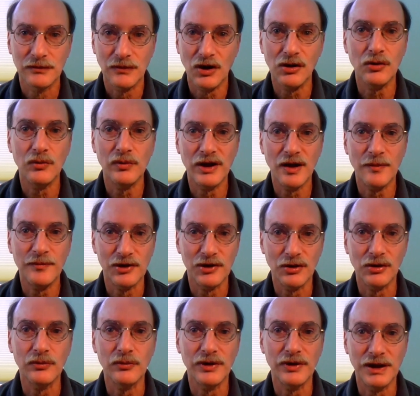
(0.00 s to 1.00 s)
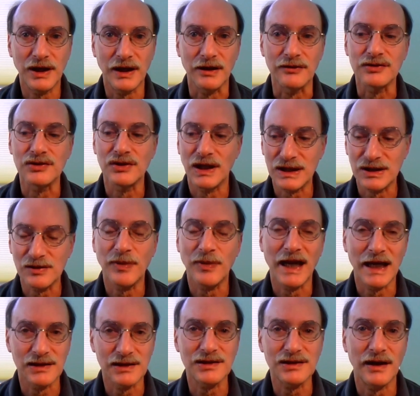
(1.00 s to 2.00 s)
all the way up and all the way down. So that's
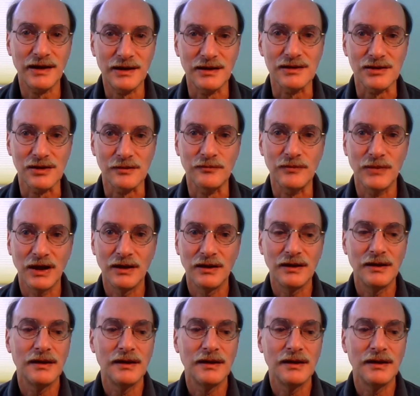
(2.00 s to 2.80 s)
panpsychism.